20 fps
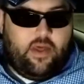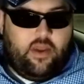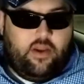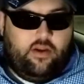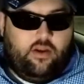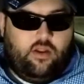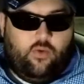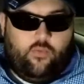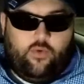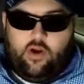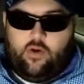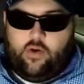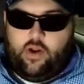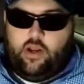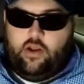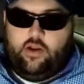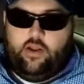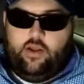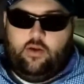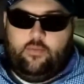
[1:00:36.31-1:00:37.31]
about anywhere
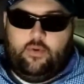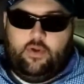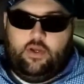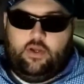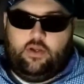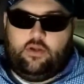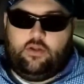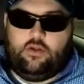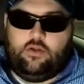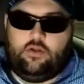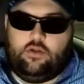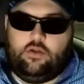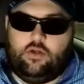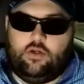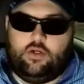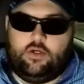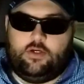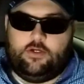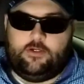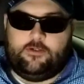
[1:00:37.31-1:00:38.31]
right now, man.
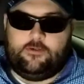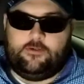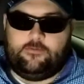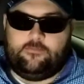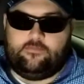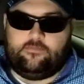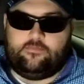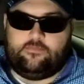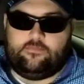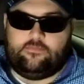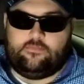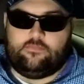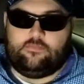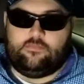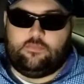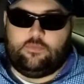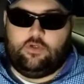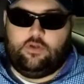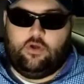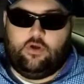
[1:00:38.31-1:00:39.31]
Um,
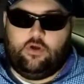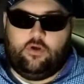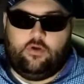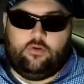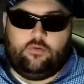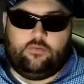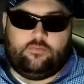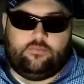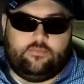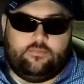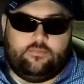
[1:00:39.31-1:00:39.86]
you know, LG on